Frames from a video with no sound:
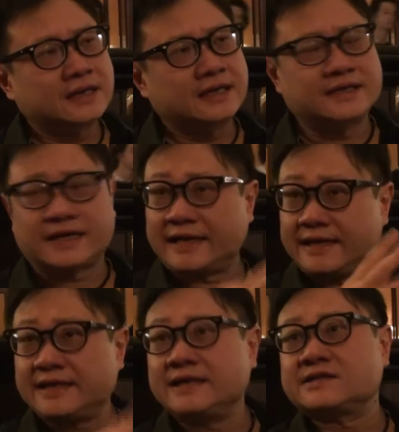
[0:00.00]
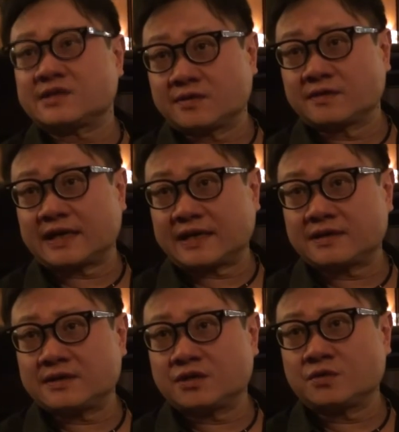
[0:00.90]
in the 80s and all that,
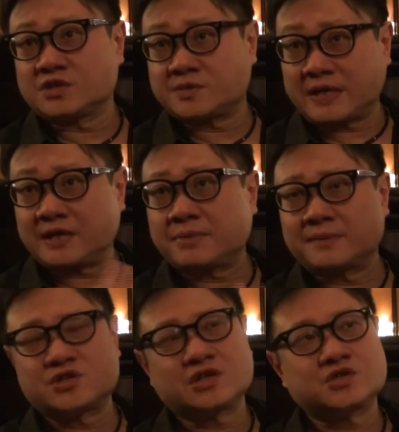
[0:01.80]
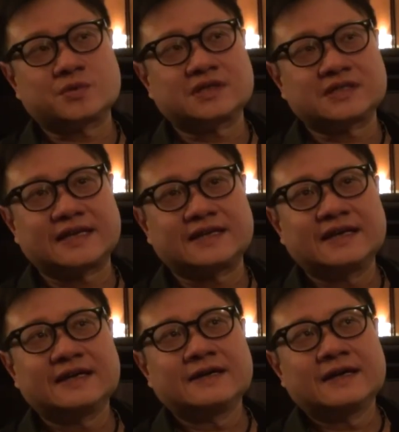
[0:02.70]
you know, with Spain publishing his works. And
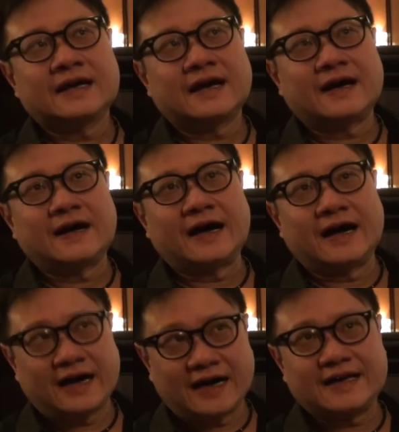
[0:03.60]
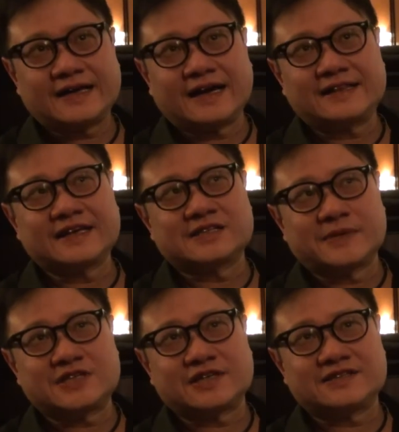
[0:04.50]
I think as
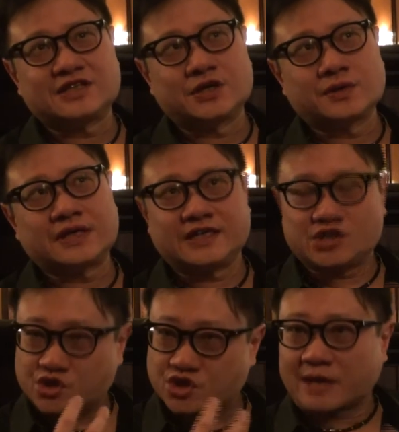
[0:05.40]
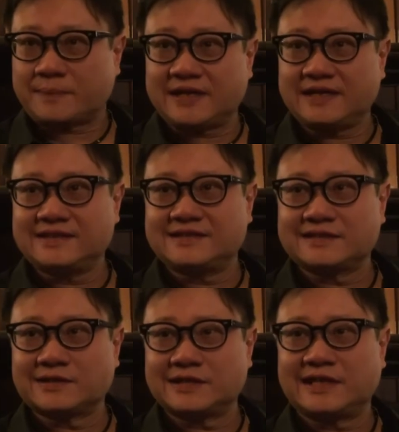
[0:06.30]
much as, you know, he is Japanese, he
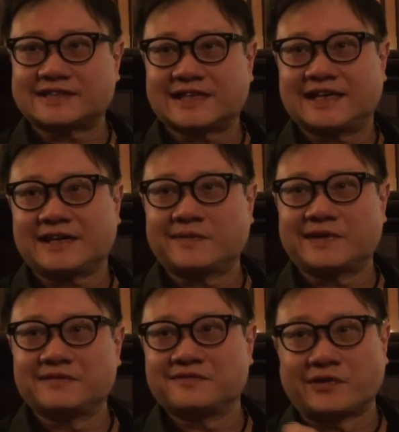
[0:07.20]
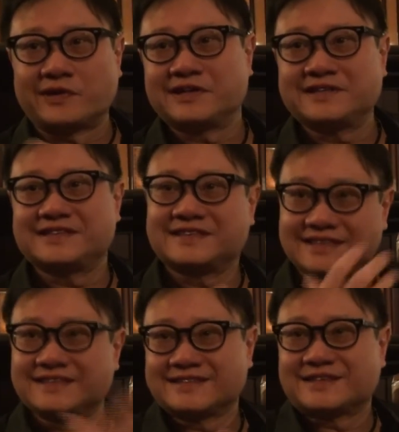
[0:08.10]
gets a kick when foreigners
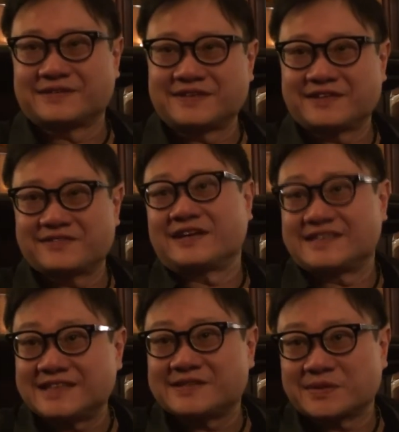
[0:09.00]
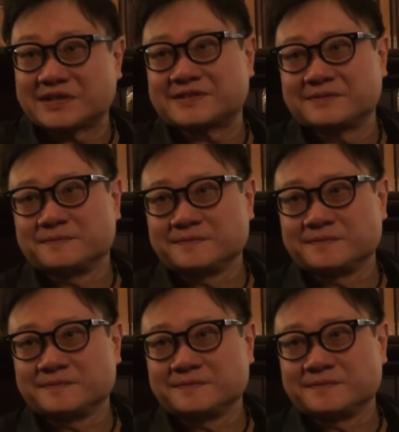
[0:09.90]
sort of like fancy his works.